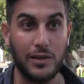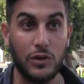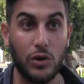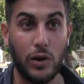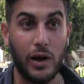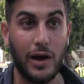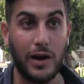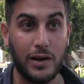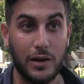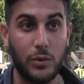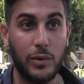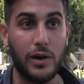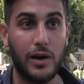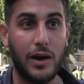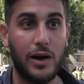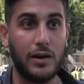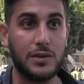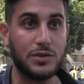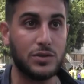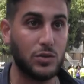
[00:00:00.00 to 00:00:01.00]
nor anywhere
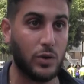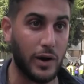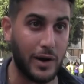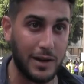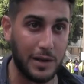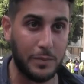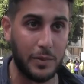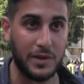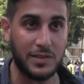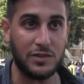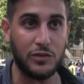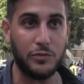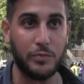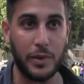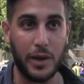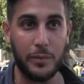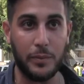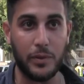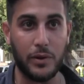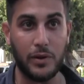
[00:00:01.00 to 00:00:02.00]
else, nor any piece of
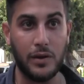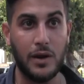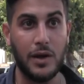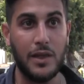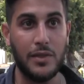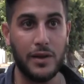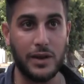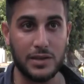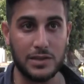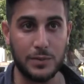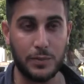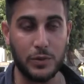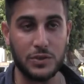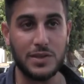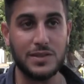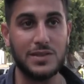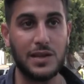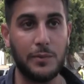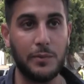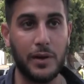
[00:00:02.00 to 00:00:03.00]
paper that is supposed
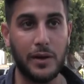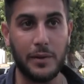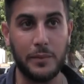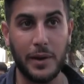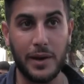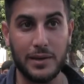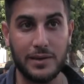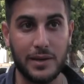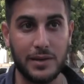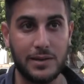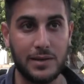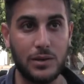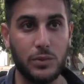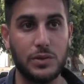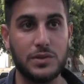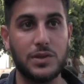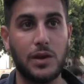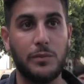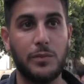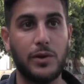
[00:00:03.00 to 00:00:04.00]
to tell me my identity
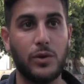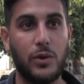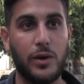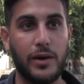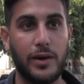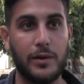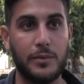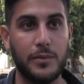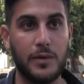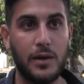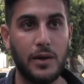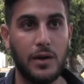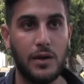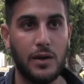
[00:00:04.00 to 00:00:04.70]
will tell me who I am.